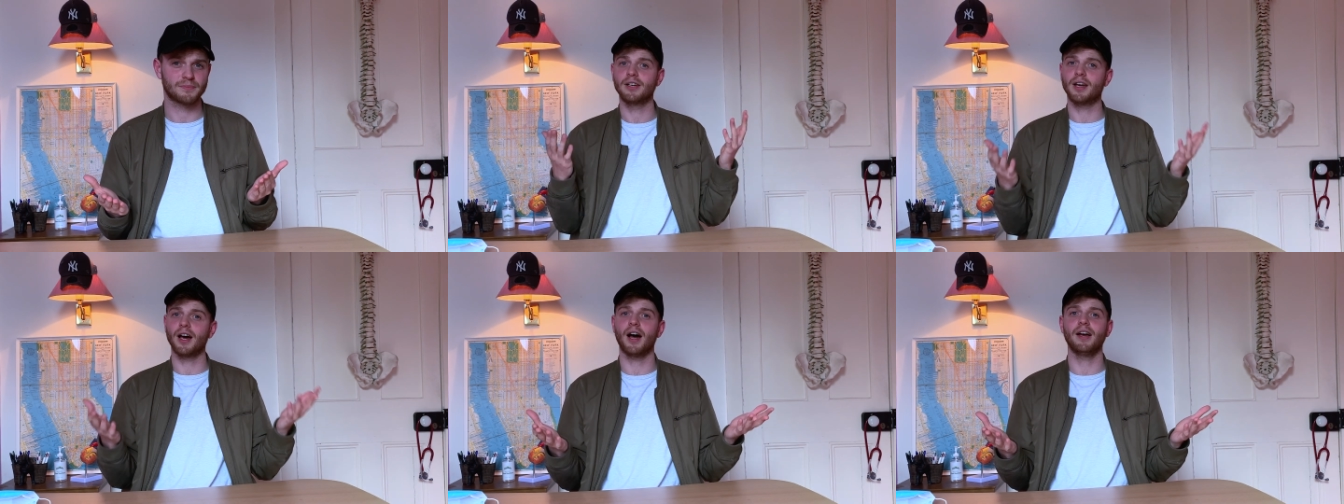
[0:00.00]

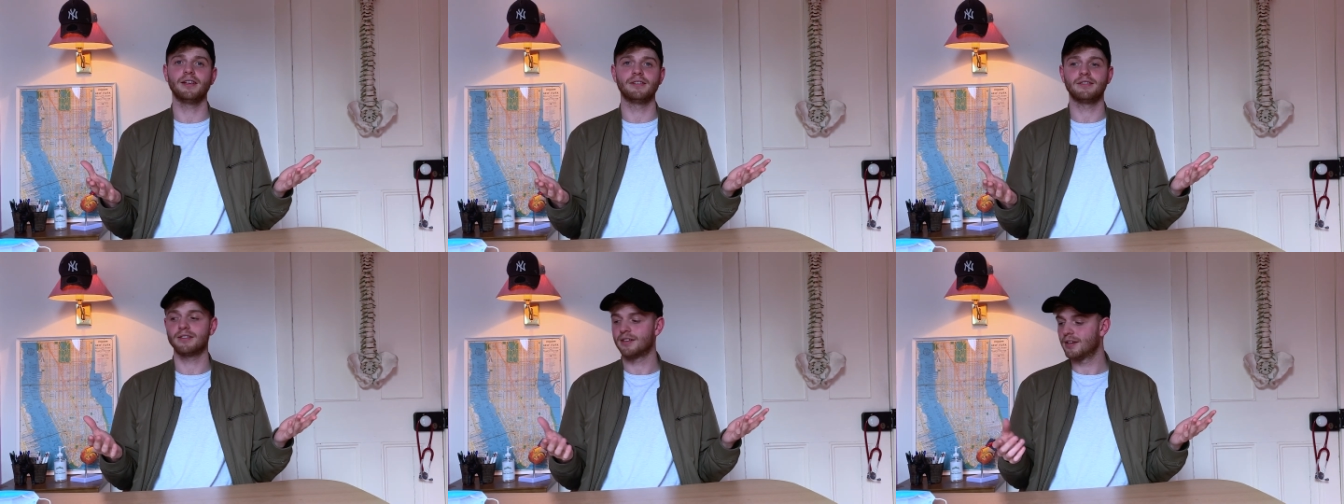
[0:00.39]

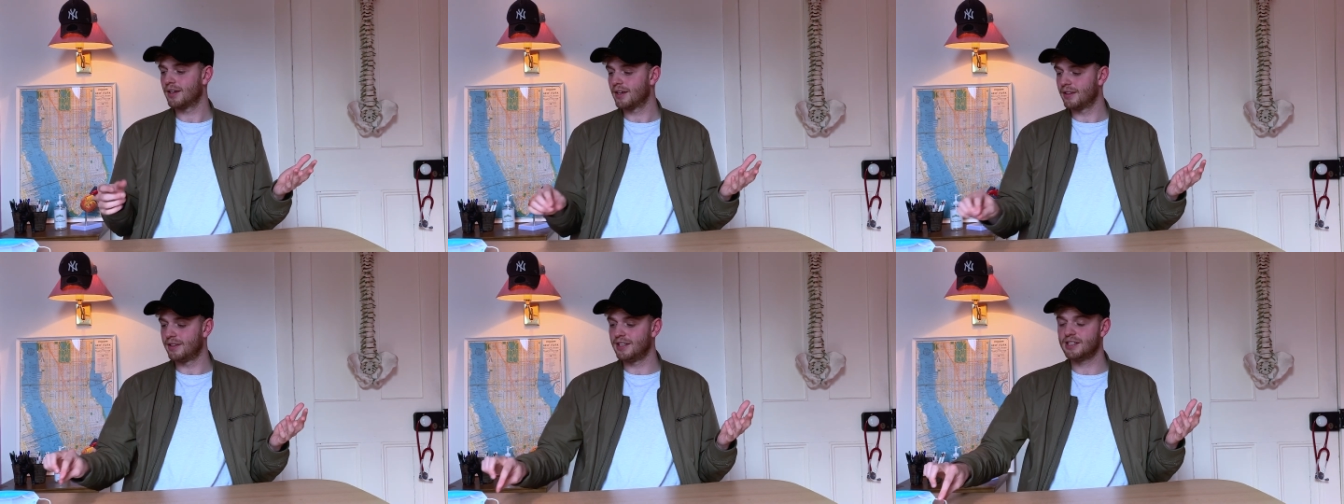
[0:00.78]
Guys,
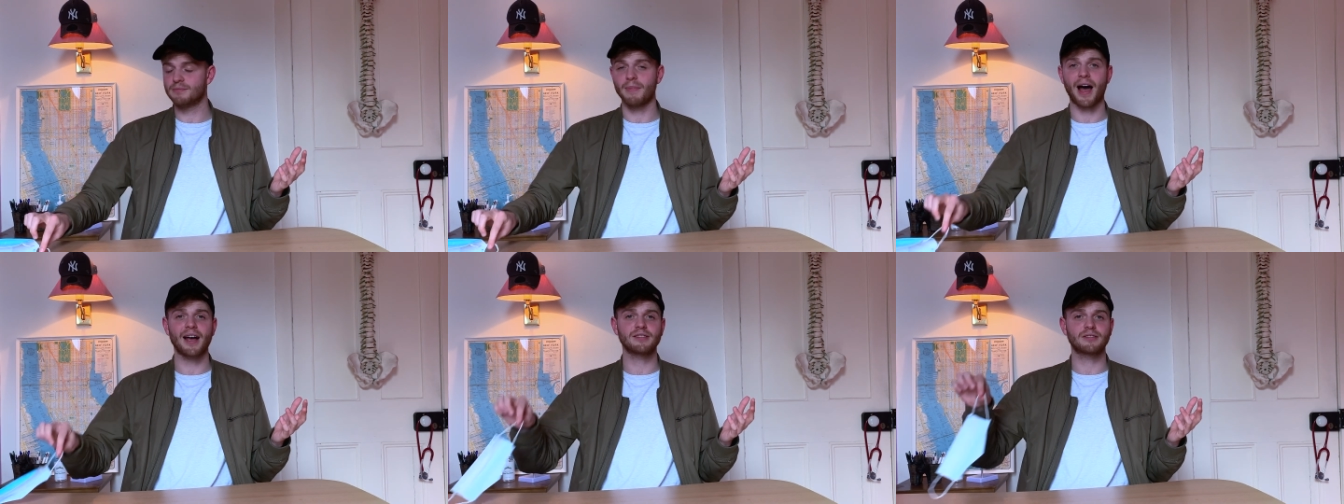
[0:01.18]
these
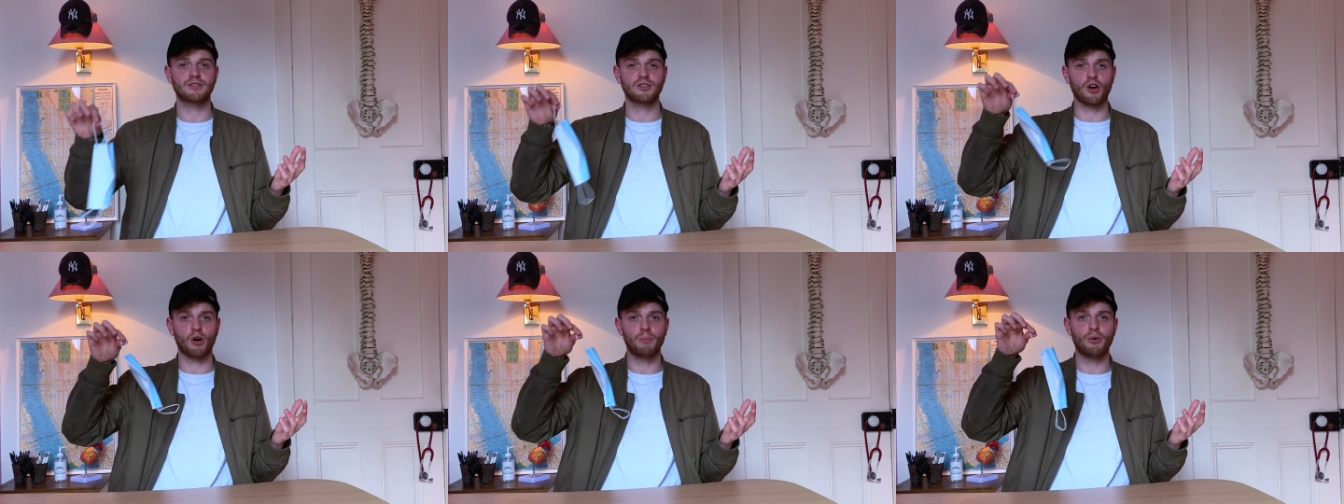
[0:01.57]
masks
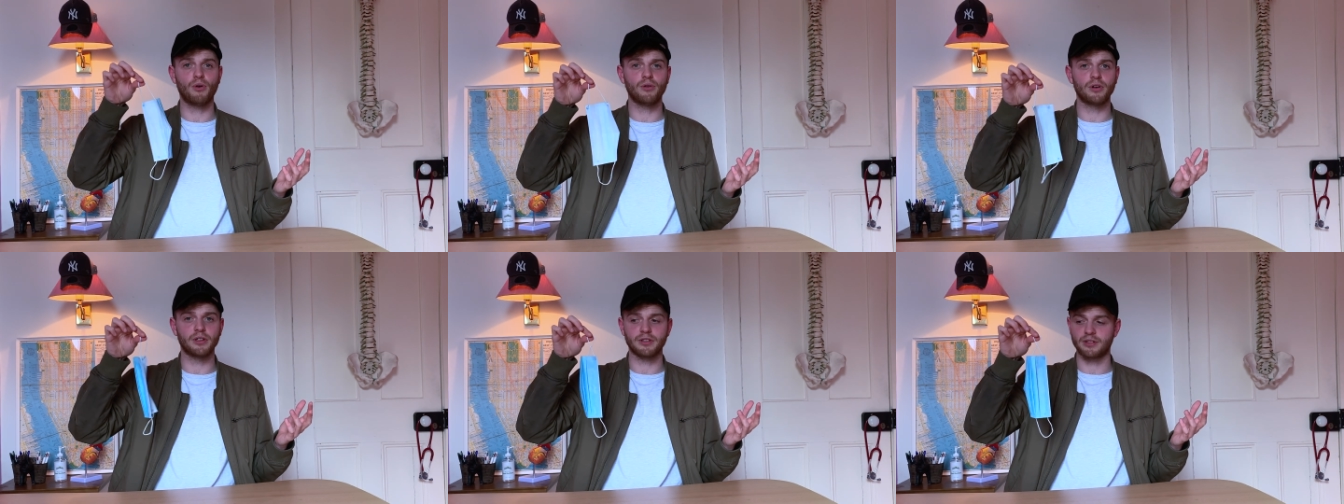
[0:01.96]
are
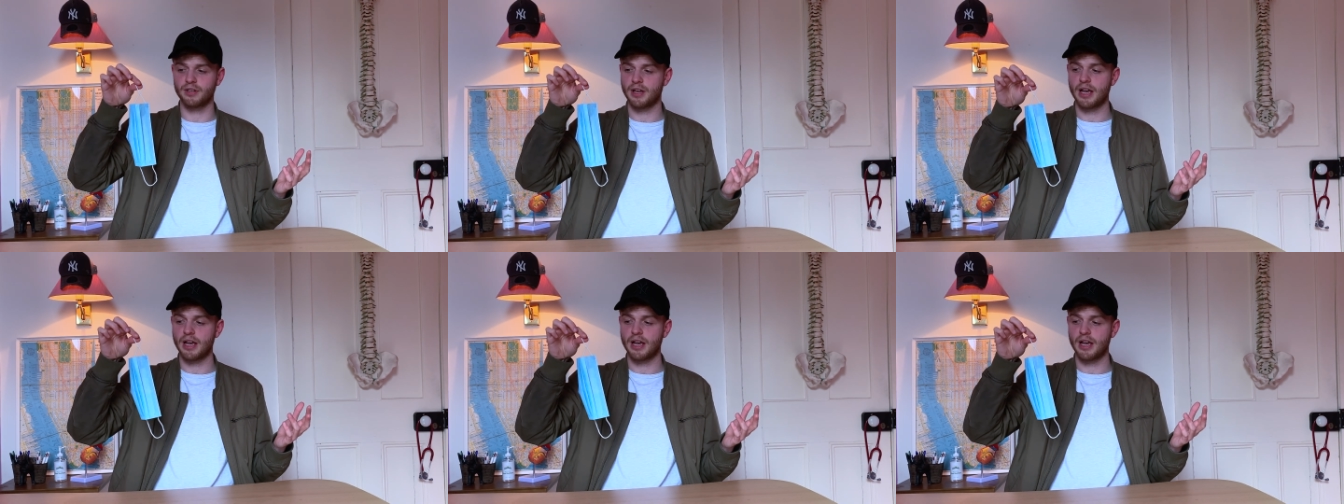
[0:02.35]
porous.